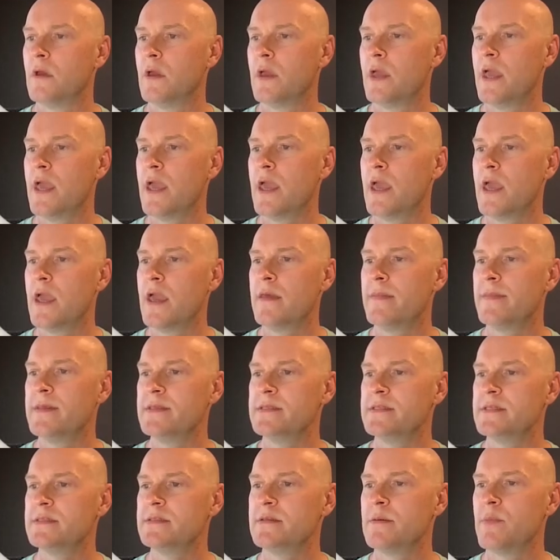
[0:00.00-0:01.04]
And
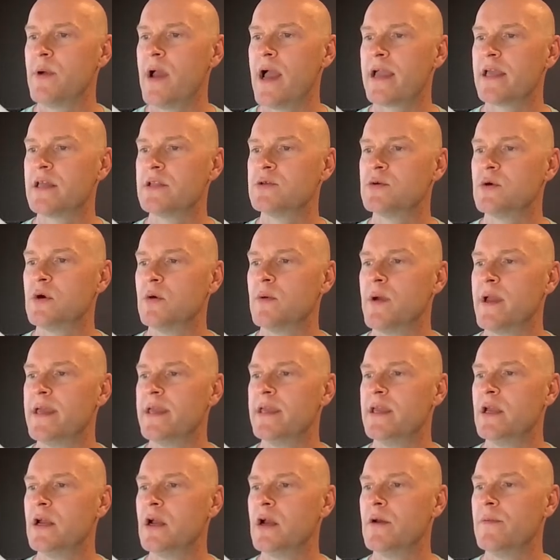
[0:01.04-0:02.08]
this is the bracket tool right
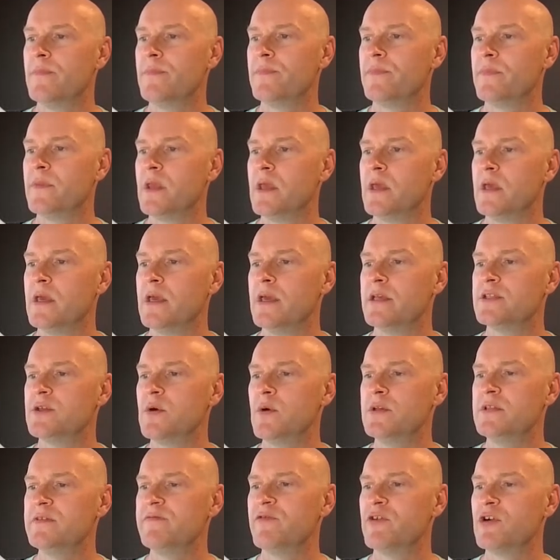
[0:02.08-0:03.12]
here. It's
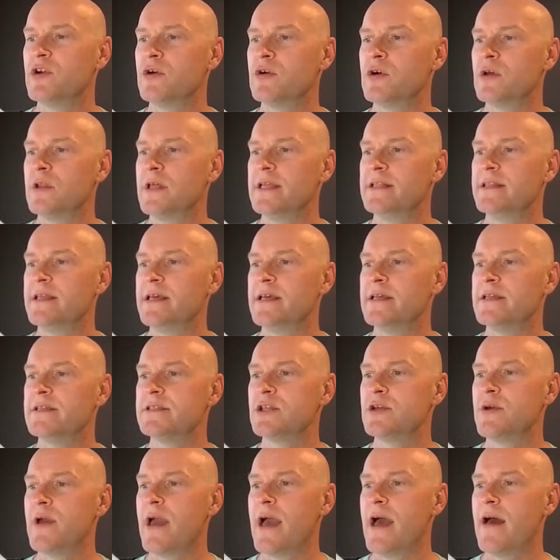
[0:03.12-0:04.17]
always vertical like this,
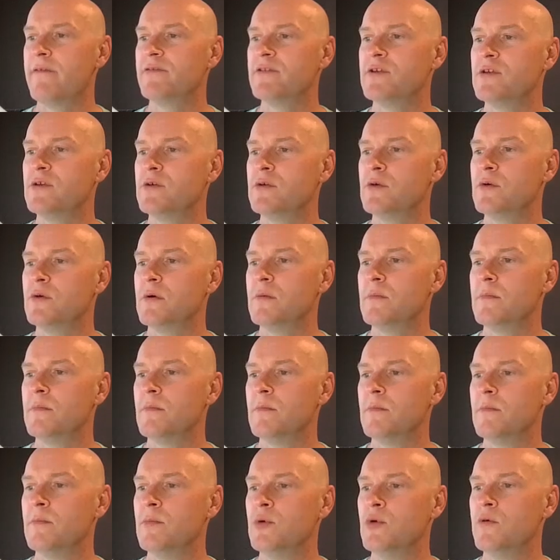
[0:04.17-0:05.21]
so you have to
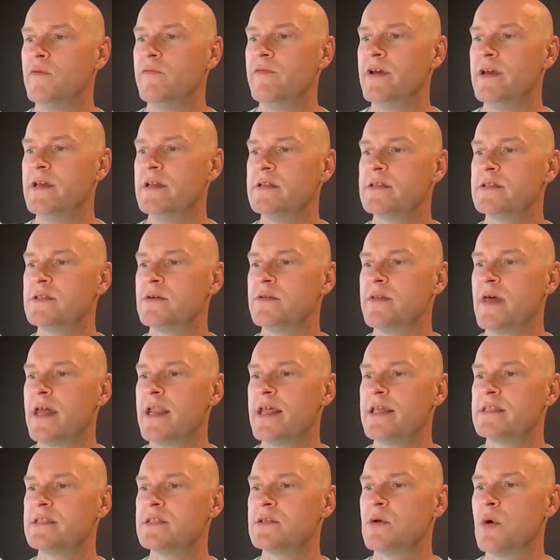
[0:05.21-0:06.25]
move it so that
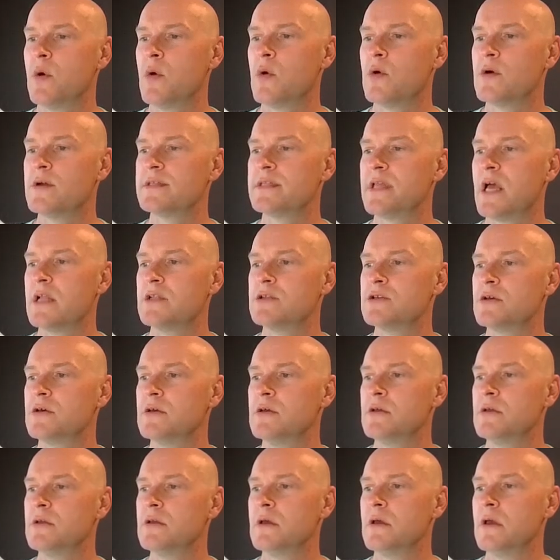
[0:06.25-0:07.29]
it's
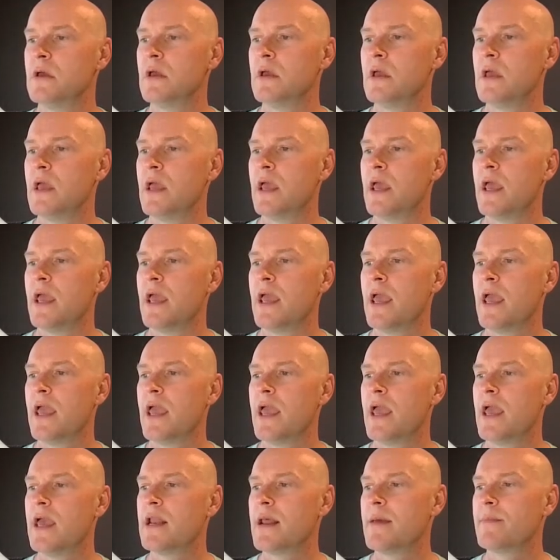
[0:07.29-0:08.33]
horizontal.
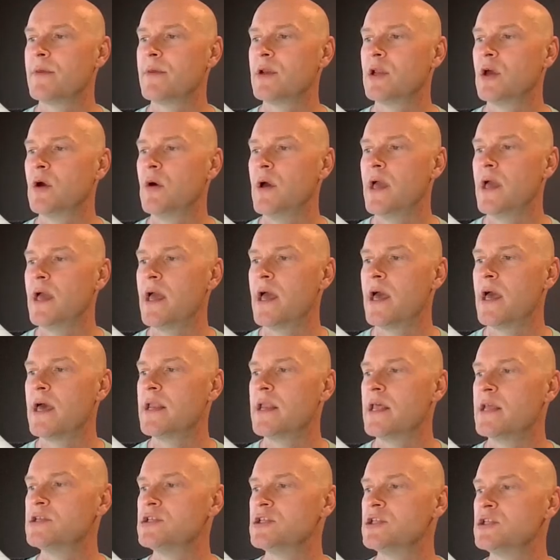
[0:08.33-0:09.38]
And I'm gonna go
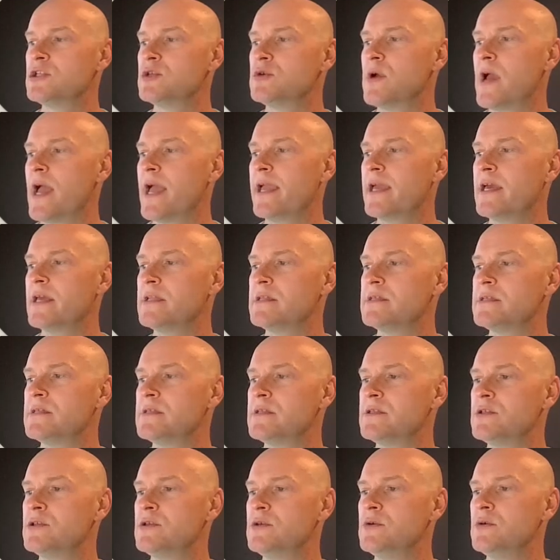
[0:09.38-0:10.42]
ahead and just drag it
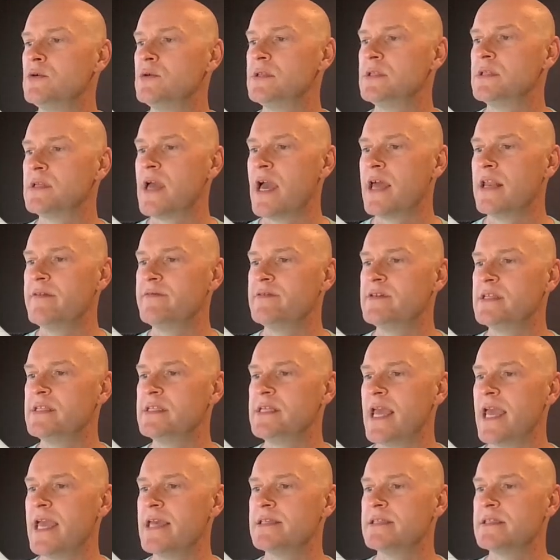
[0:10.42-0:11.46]
to kind of to
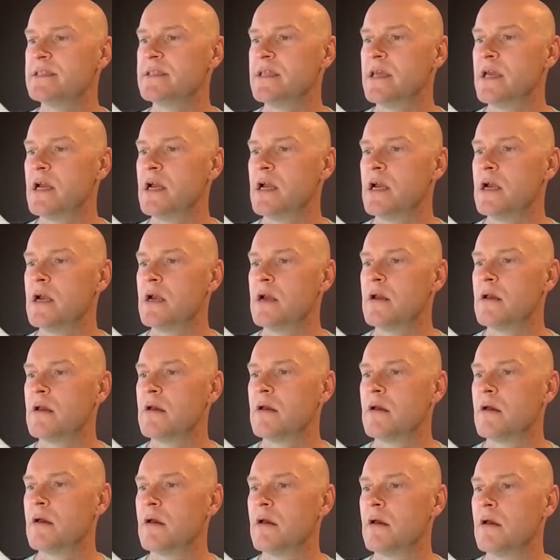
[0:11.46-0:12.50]
taste there,
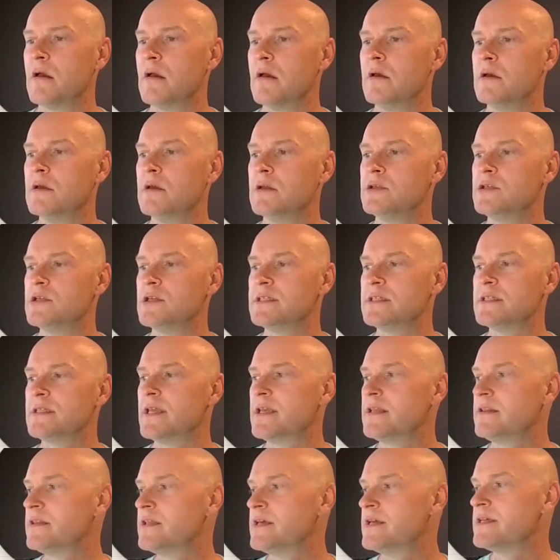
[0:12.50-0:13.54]
just
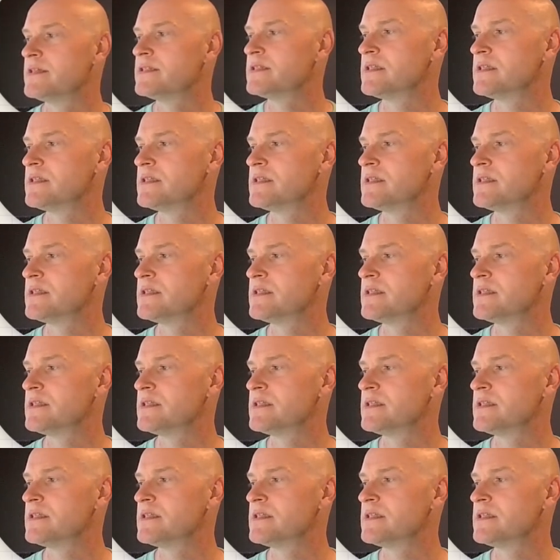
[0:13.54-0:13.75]
like this.